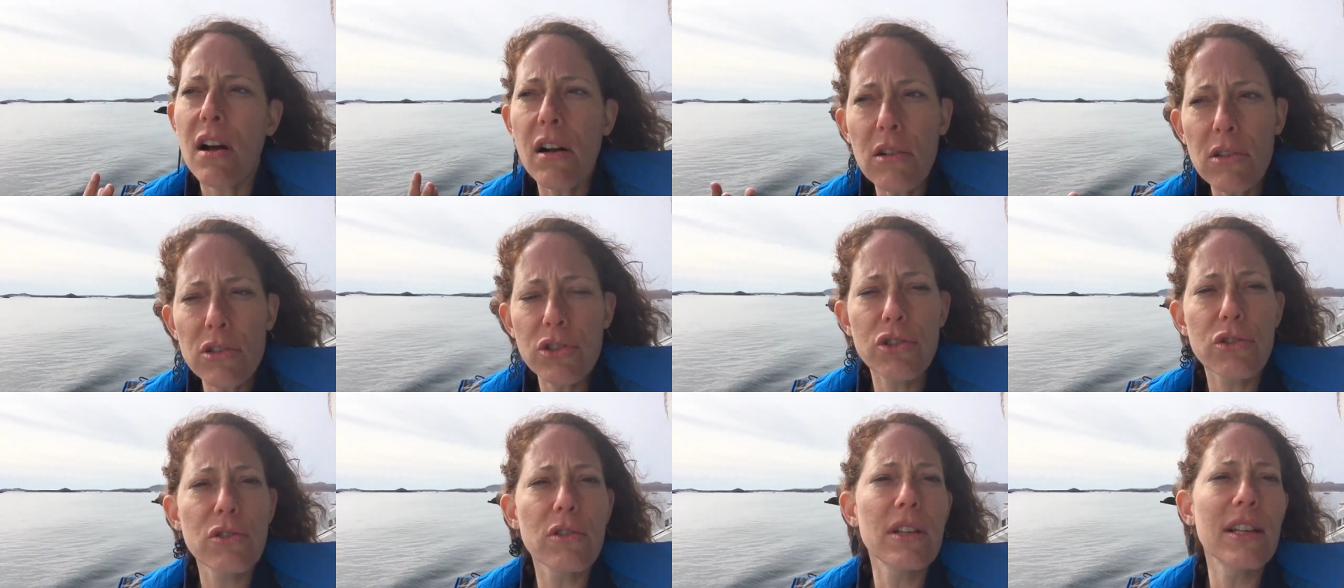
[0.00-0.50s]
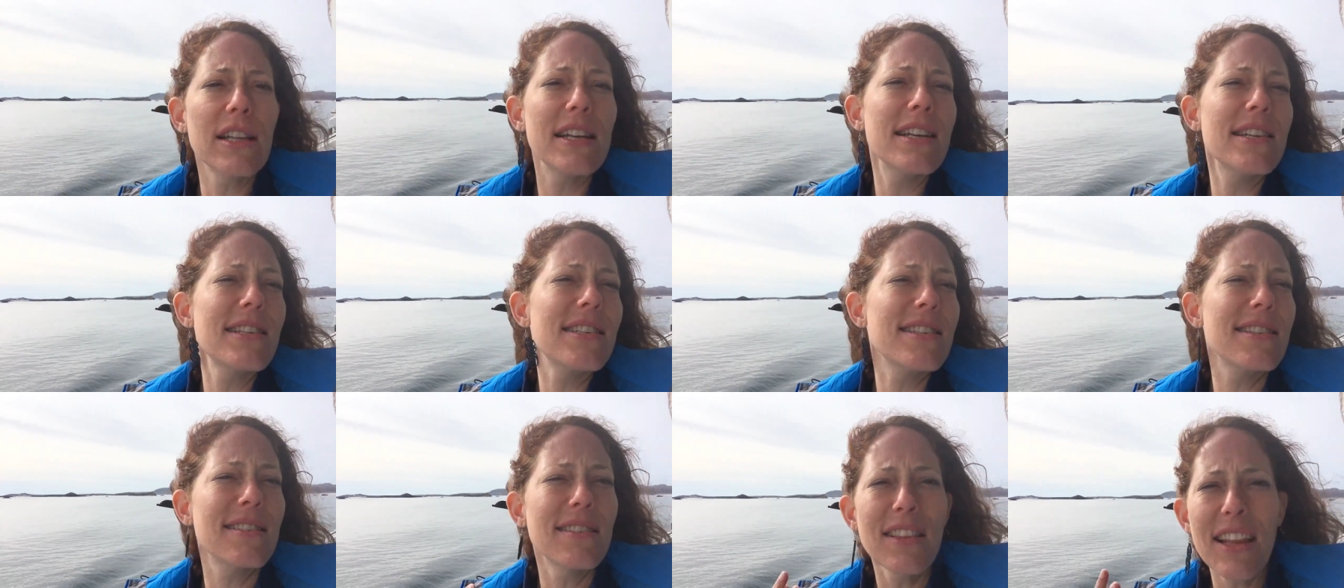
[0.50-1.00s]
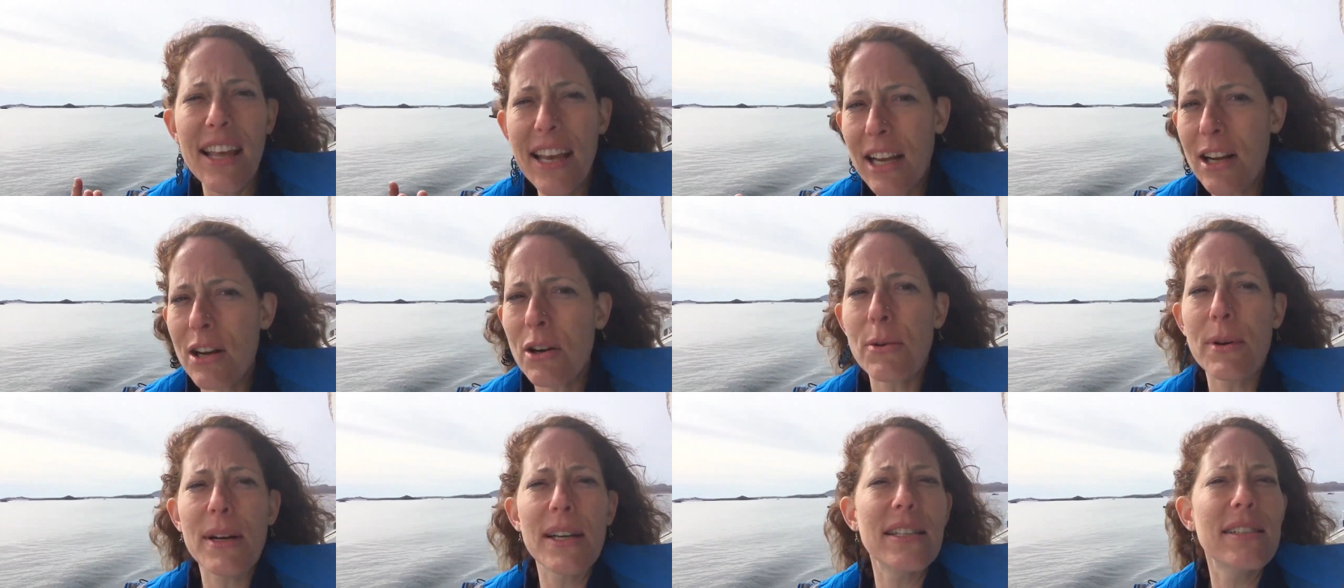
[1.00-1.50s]
culturalists,
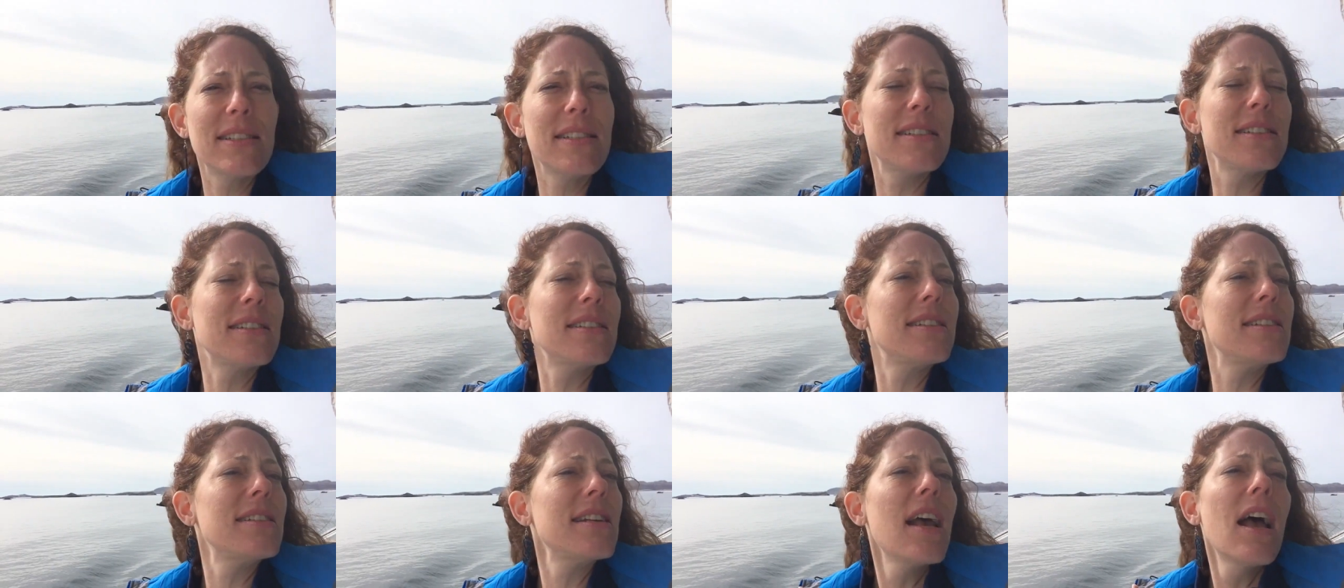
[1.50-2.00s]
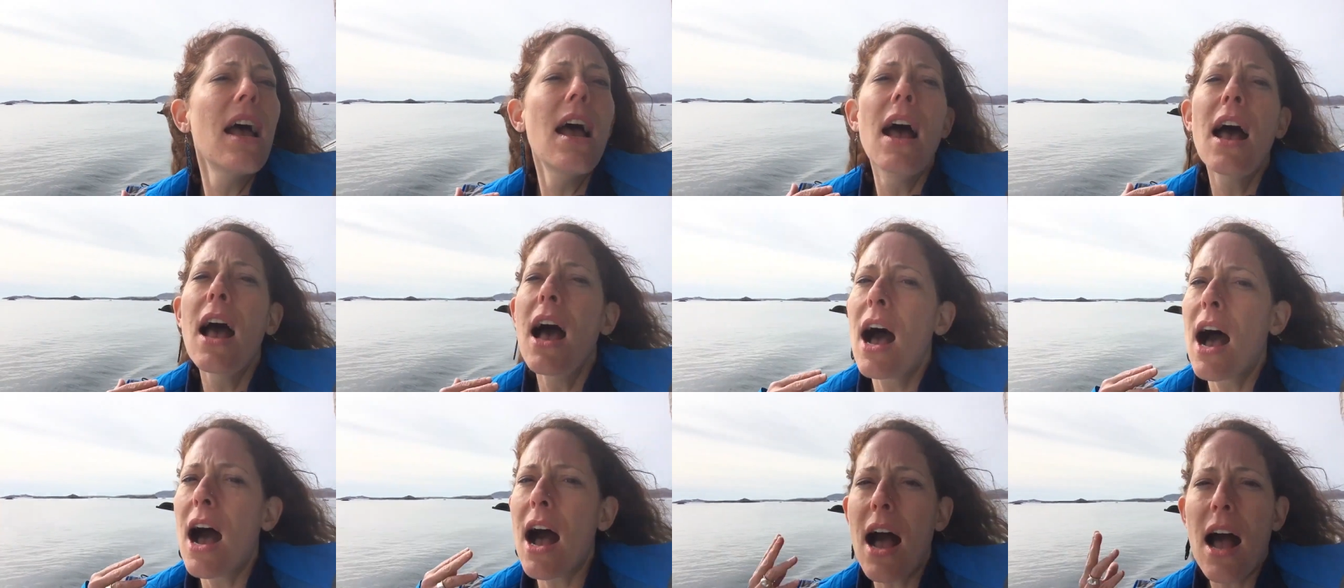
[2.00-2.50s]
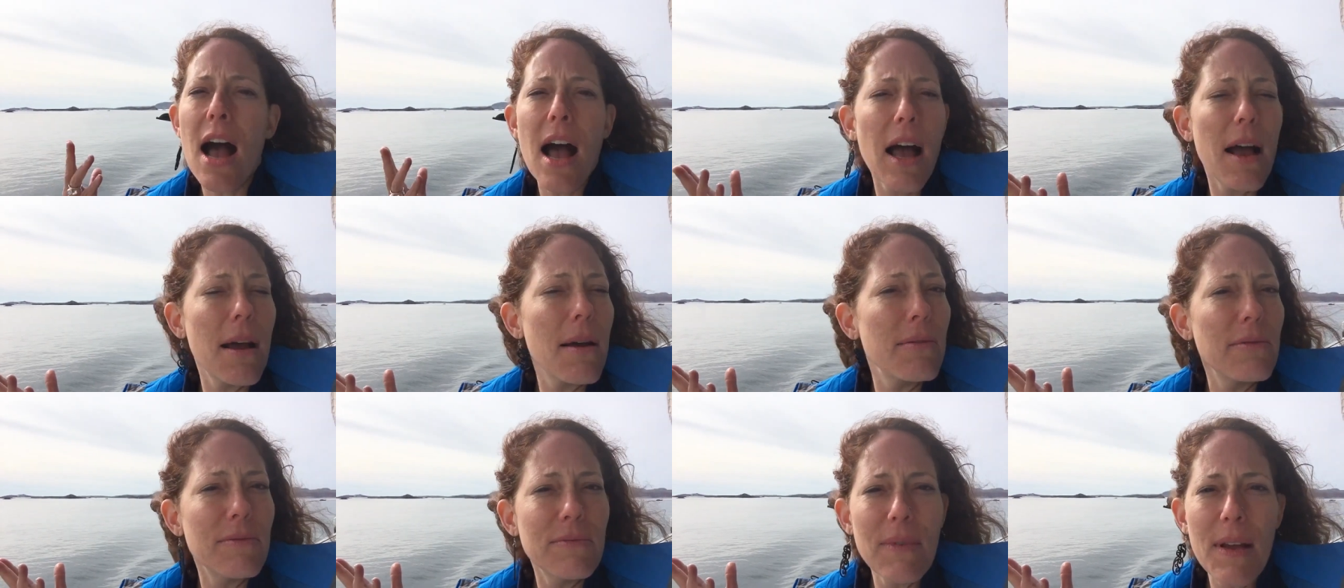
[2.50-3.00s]
linguists,
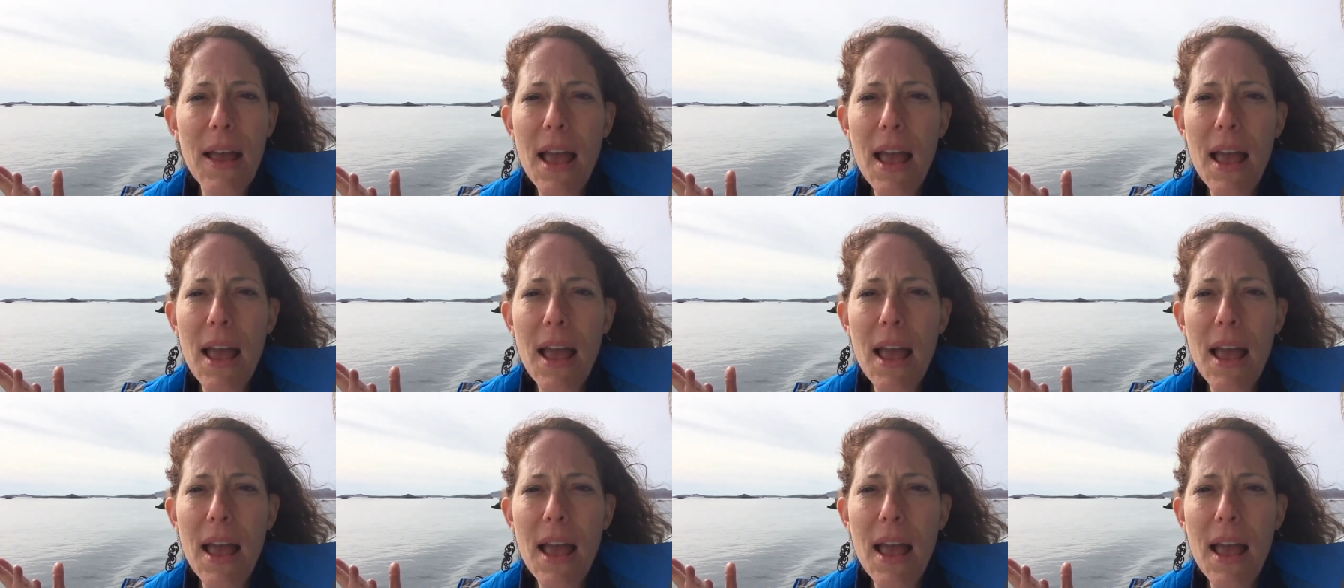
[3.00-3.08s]
uh,